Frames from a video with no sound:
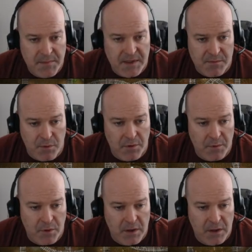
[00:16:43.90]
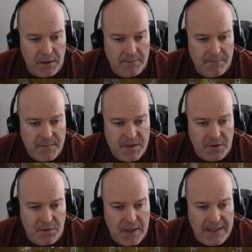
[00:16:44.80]
Because we're already working on it.
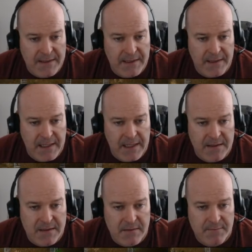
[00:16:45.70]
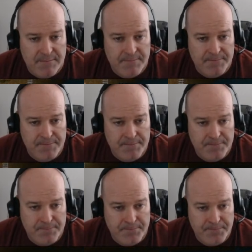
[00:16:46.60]
Start cracking that gas.
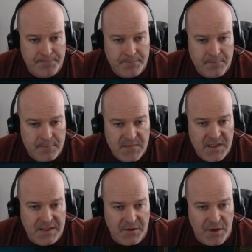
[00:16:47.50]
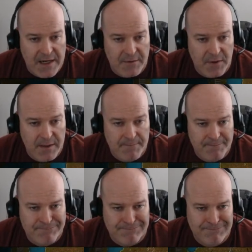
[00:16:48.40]
Let's get to cracking, right?
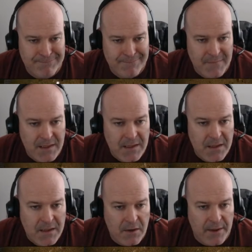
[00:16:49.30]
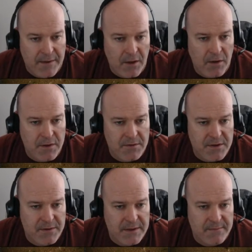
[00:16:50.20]
Alright. Oh, don't
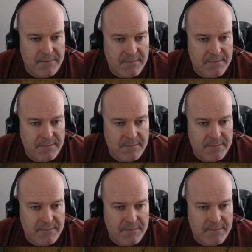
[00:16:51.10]
do it!